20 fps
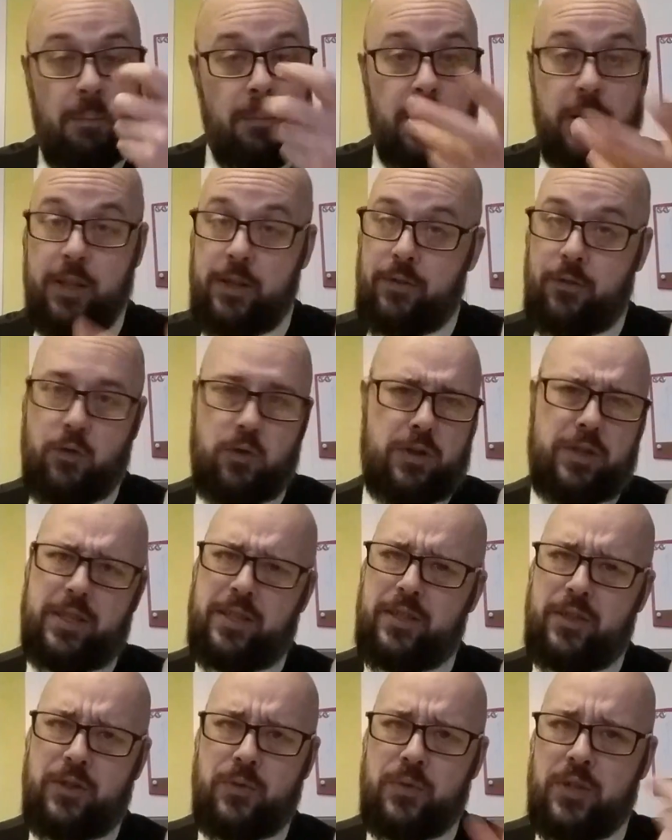because of course
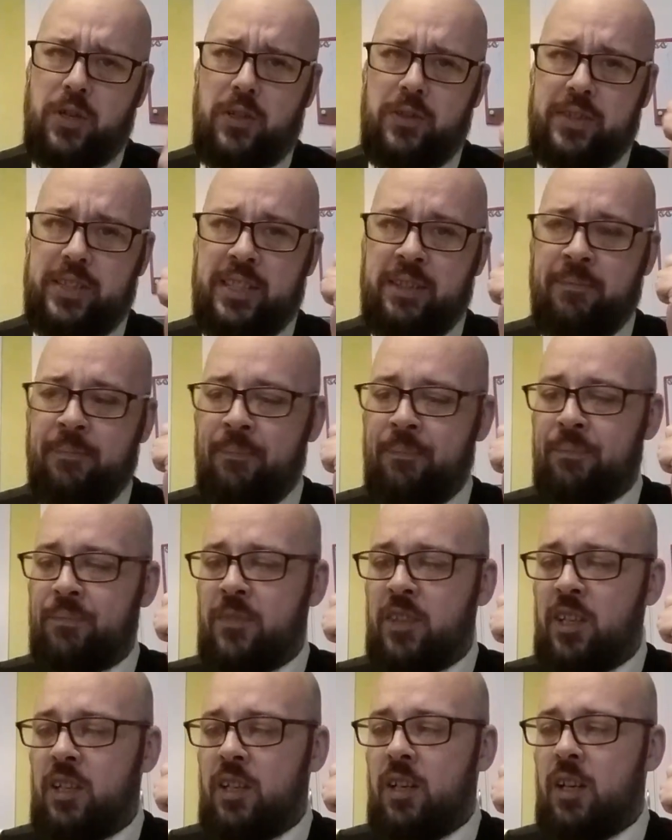it's too salty.
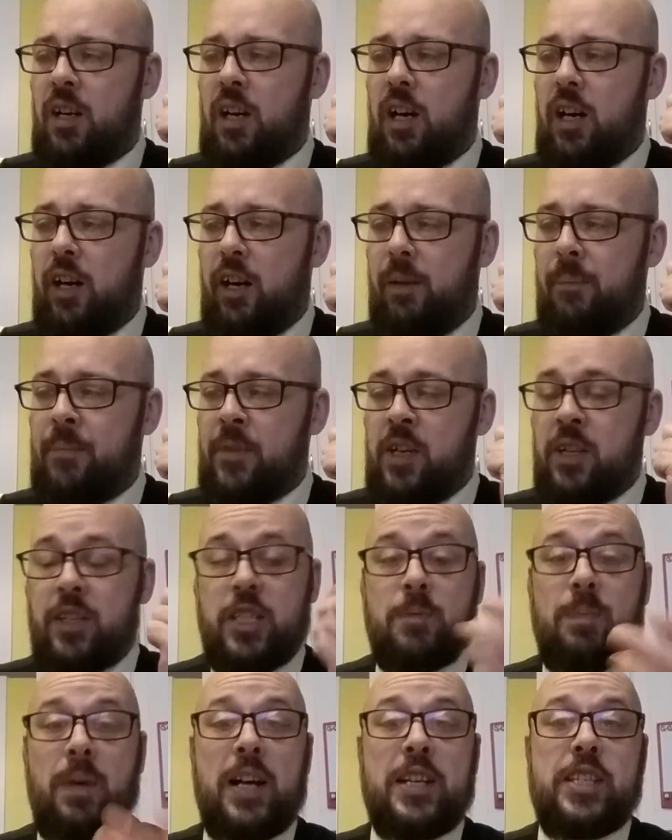The
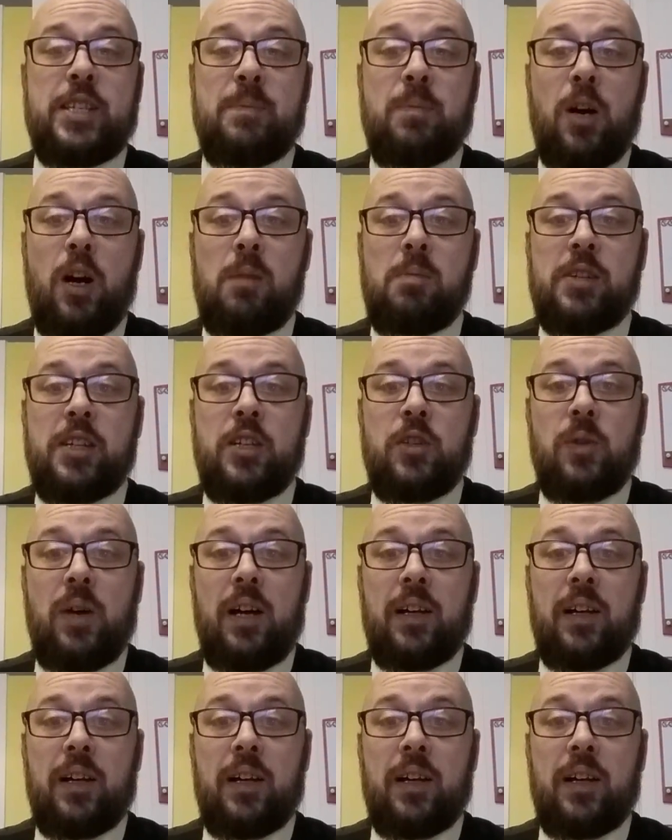spicy barbecue,